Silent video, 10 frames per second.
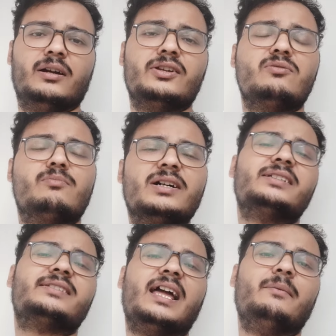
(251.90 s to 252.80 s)
You
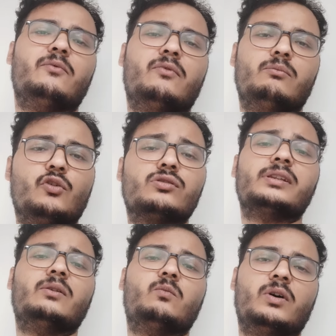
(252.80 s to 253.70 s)
must have more
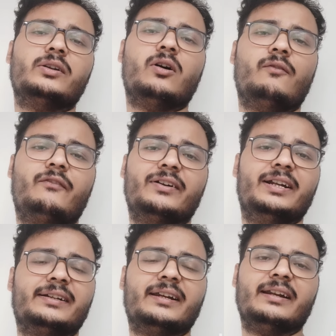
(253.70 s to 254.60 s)
than one offer
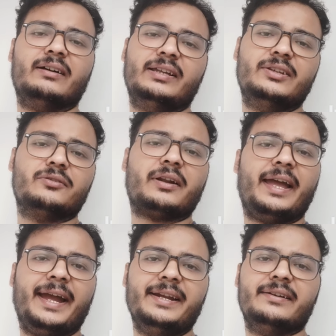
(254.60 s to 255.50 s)
letter in your
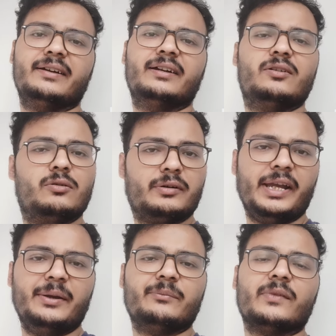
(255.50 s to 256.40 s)
hand.
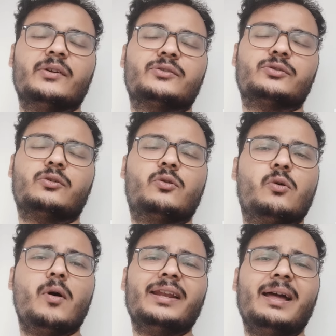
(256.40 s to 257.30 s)
Okay, so
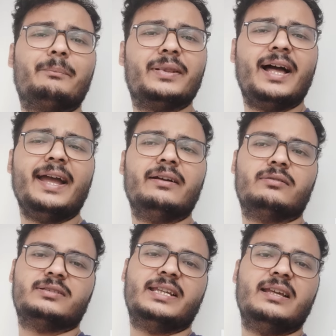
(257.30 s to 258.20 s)
go and
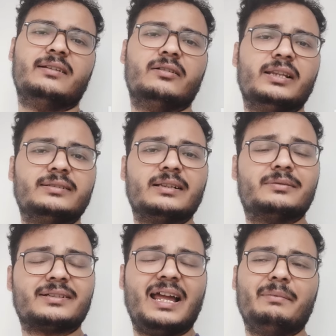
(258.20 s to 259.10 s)
apply. Click on the
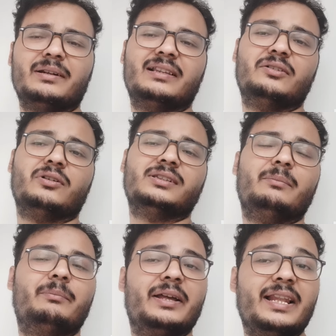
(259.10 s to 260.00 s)
subscribe and click on
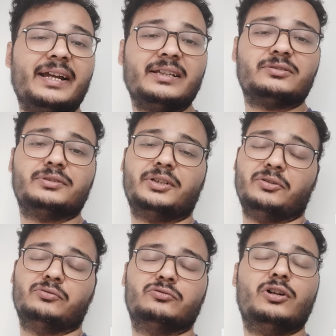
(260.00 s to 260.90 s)
the bell icon so that
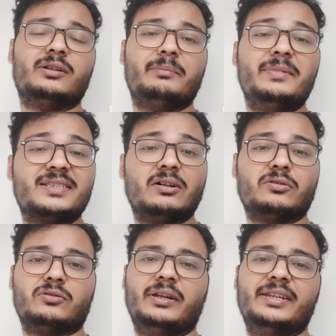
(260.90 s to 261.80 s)
you do not miss out
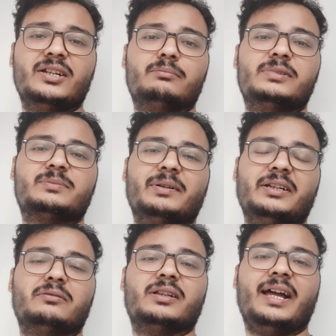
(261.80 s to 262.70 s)
on any of these
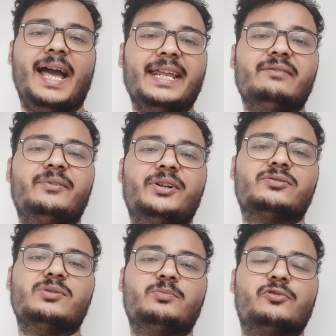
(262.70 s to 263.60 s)
particular hiring
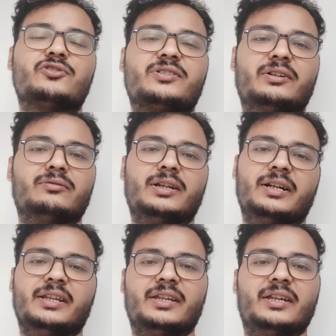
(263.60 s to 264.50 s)
videos we post regularly.